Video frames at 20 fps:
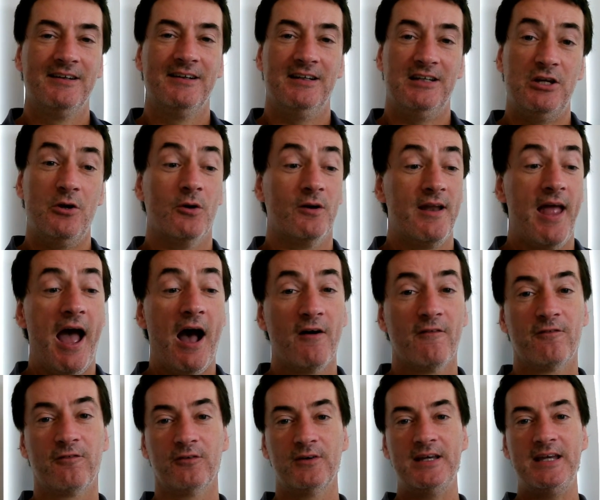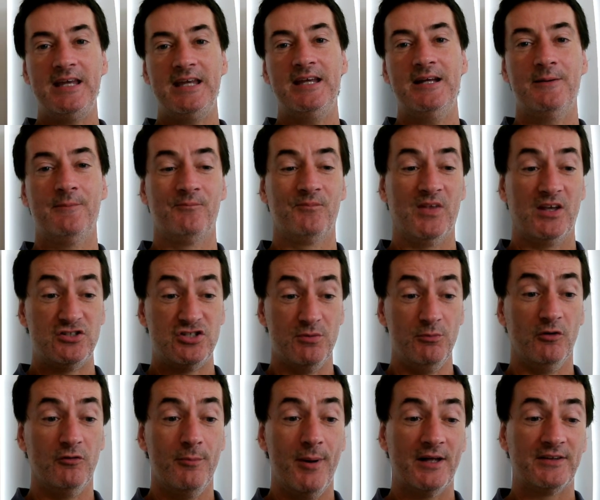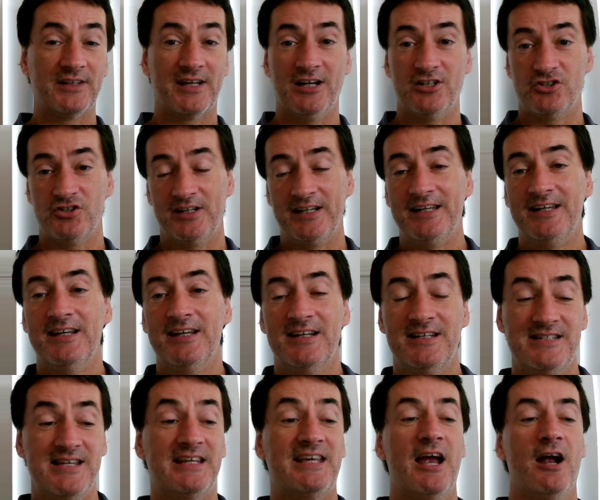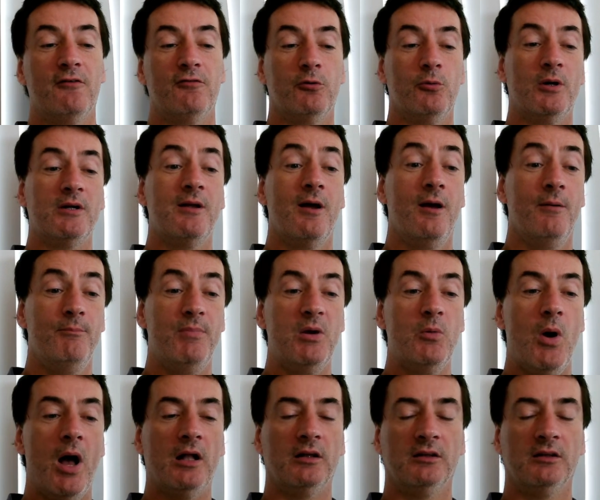You are now free to move about the country. Take care, everyone. Be well.